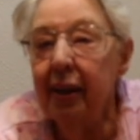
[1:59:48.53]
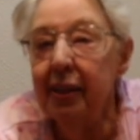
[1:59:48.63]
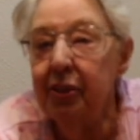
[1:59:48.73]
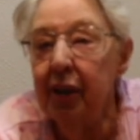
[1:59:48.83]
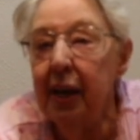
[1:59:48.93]

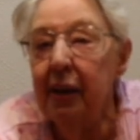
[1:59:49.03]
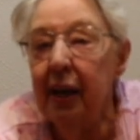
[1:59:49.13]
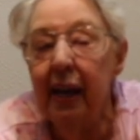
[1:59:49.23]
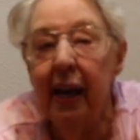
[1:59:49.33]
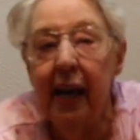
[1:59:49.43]
You see,
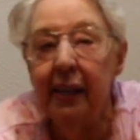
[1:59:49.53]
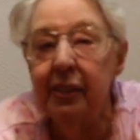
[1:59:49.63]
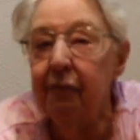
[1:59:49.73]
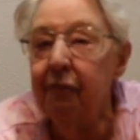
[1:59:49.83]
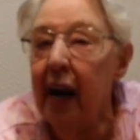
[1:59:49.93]
he
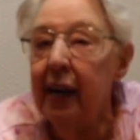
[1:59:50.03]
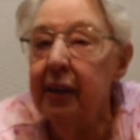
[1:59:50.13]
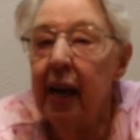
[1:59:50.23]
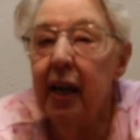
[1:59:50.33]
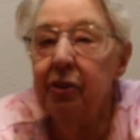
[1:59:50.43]
had to
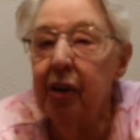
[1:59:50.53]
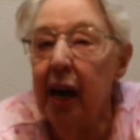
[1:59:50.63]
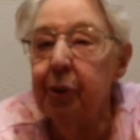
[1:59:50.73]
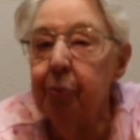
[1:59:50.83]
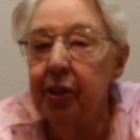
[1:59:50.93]
find
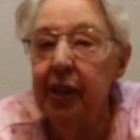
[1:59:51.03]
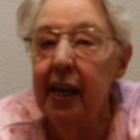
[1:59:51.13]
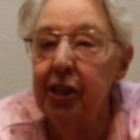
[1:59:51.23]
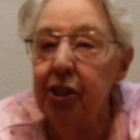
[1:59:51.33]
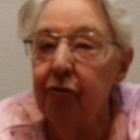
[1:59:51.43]

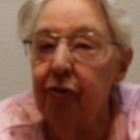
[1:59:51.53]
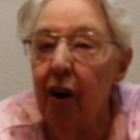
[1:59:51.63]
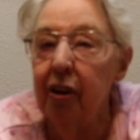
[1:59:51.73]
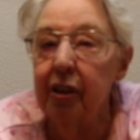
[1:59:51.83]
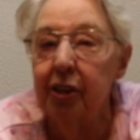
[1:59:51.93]
transportation
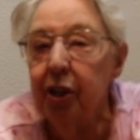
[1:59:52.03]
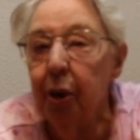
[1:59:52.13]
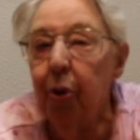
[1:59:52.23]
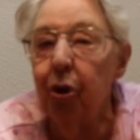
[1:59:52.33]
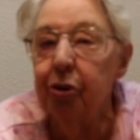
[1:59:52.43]
for us and
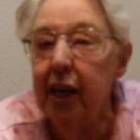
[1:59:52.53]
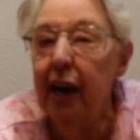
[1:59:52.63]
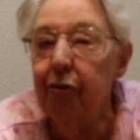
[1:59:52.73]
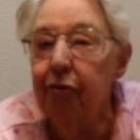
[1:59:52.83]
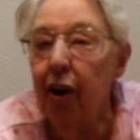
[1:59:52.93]
a
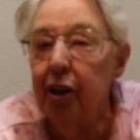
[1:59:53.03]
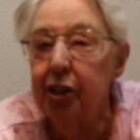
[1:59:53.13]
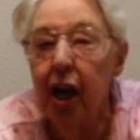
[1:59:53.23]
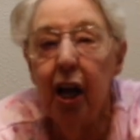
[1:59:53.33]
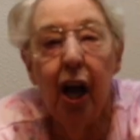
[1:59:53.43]
motel for
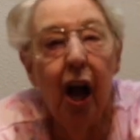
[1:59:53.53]
us,